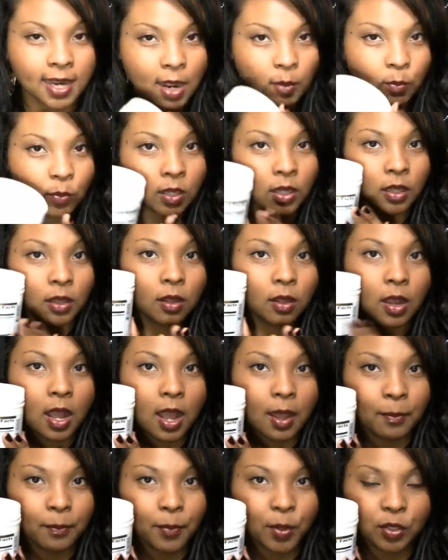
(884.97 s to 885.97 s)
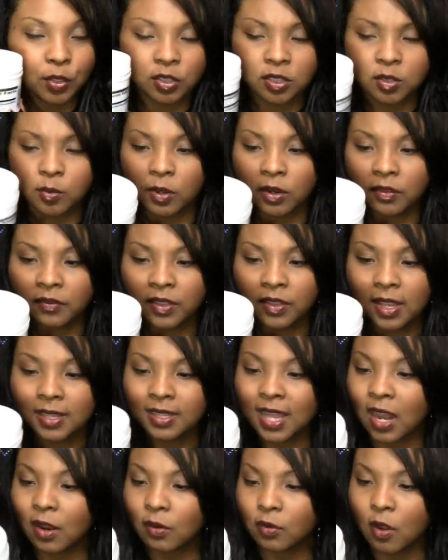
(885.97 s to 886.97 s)
and I will um, purchase one of
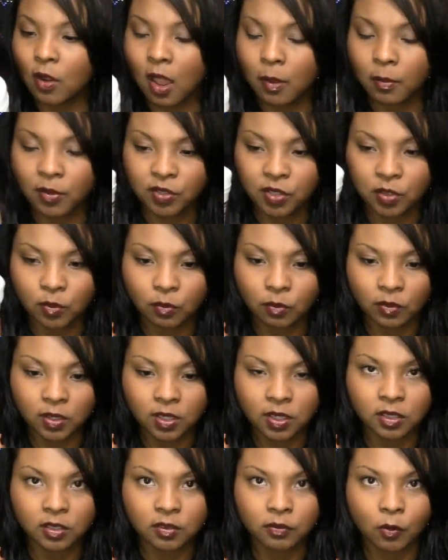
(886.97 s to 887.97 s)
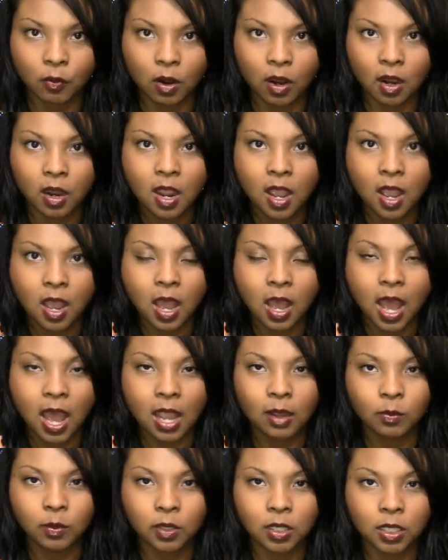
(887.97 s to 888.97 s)
these. I don't know how much this one retails for.
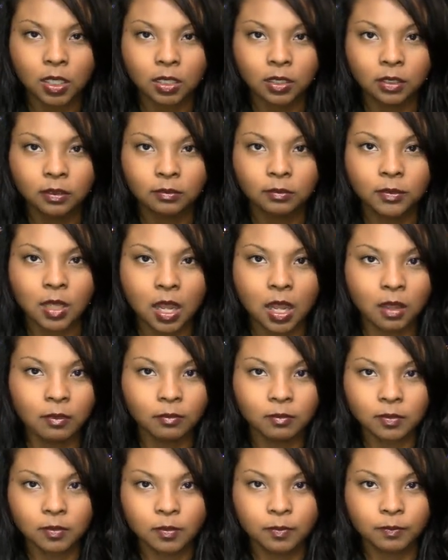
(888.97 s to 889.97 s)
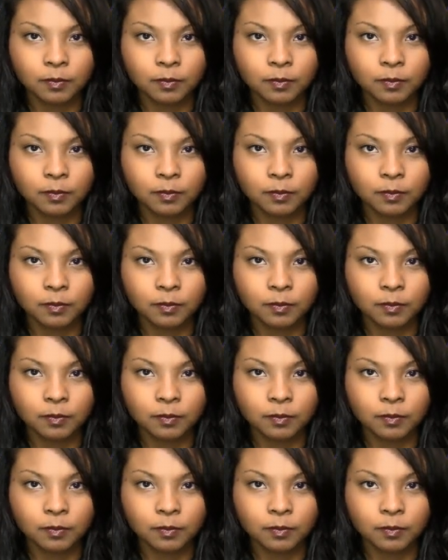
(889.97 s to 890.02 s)
I will um,